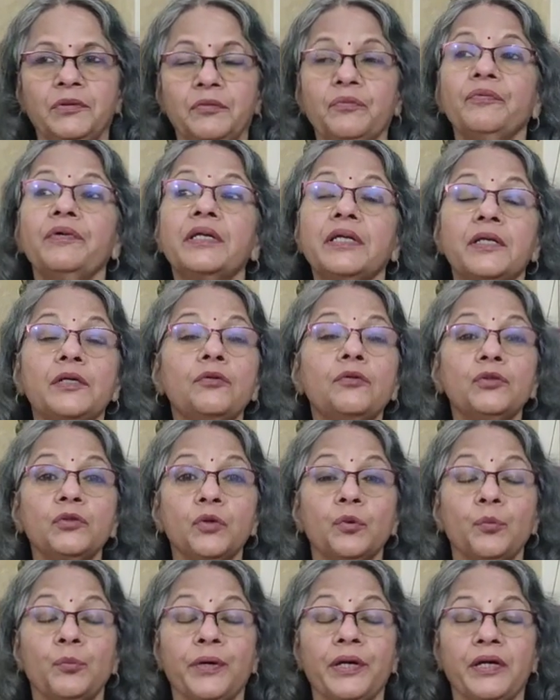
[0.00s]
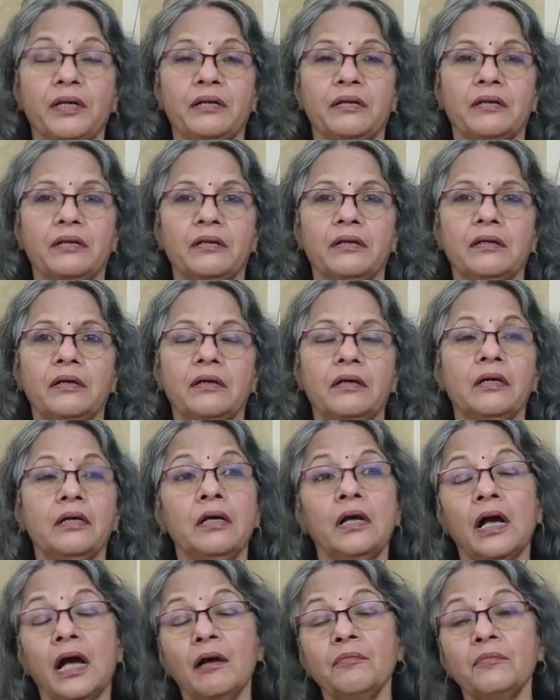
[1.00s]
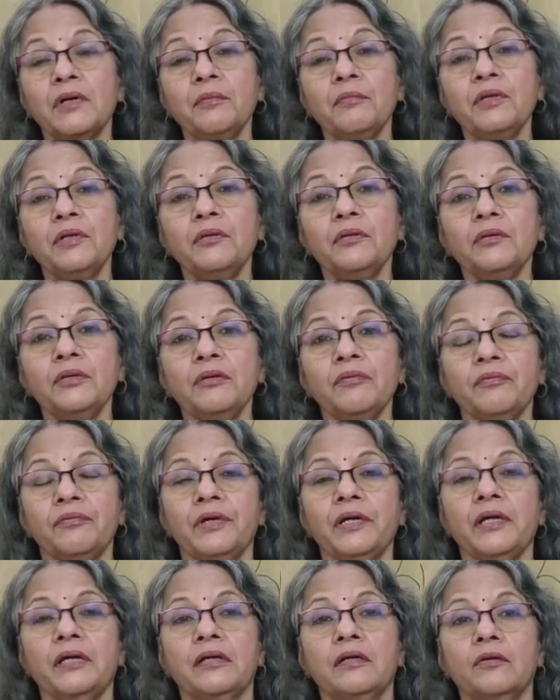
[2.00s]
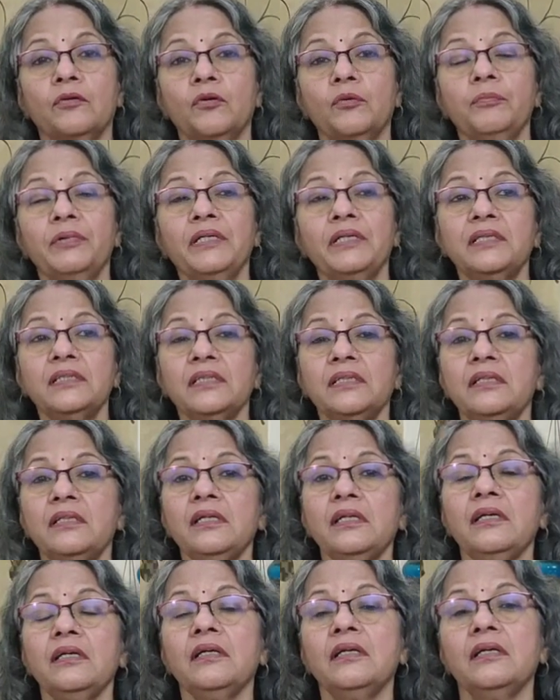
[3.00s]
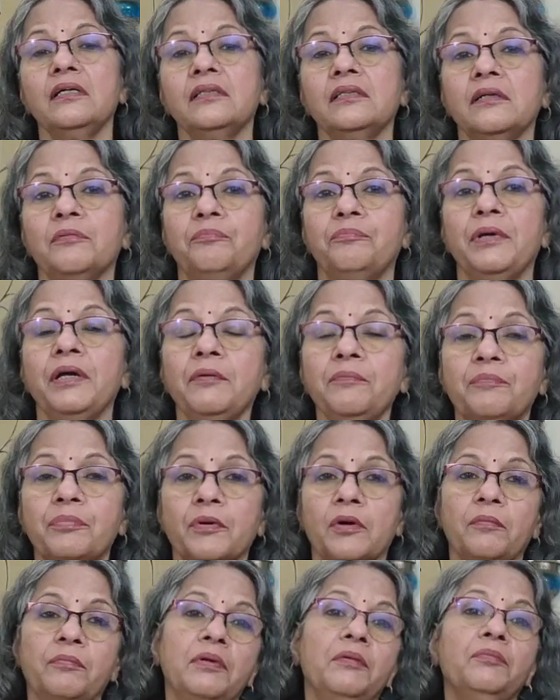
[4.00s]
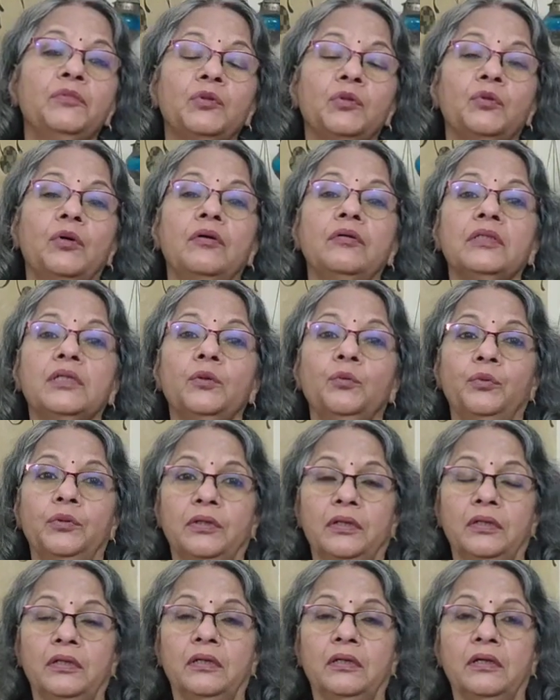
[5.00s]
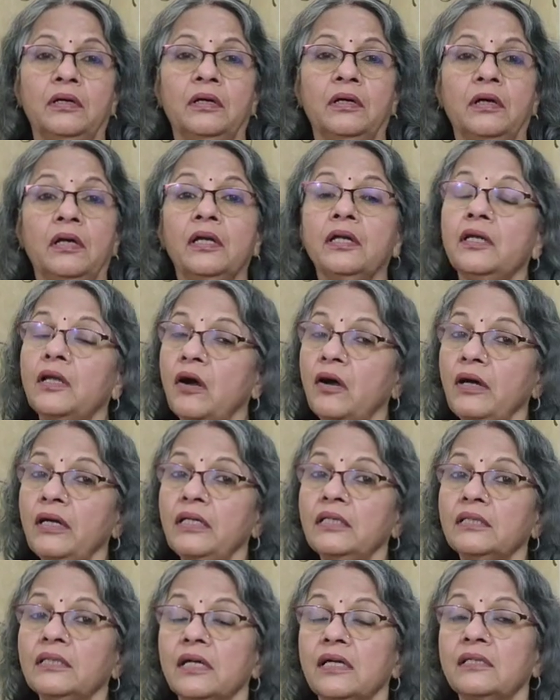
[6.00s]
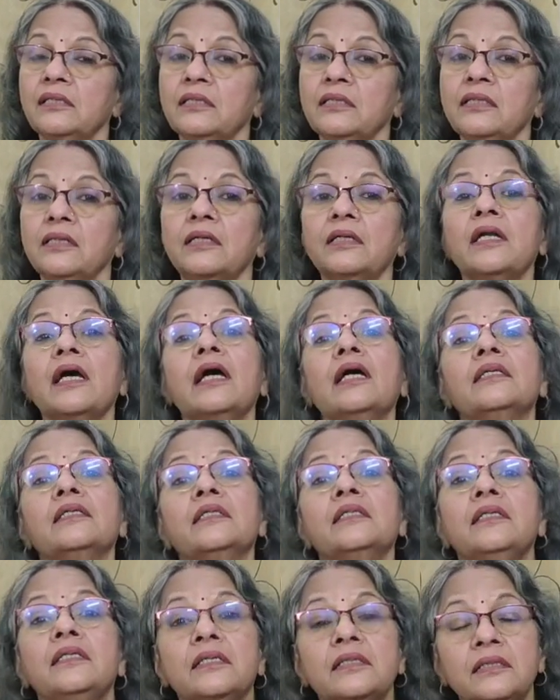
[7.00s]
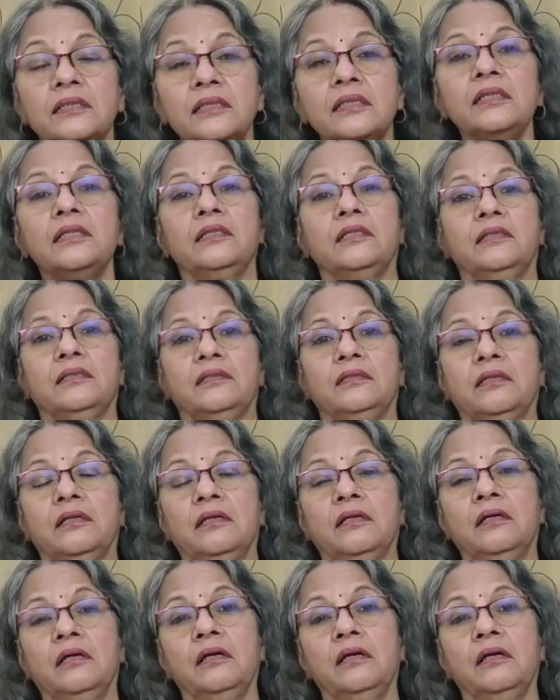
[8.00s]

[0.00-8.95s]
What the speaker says: reduce your weight. I'm coming to the weight. Obesity is a big problem throughout the world. Now it is considered as a disease.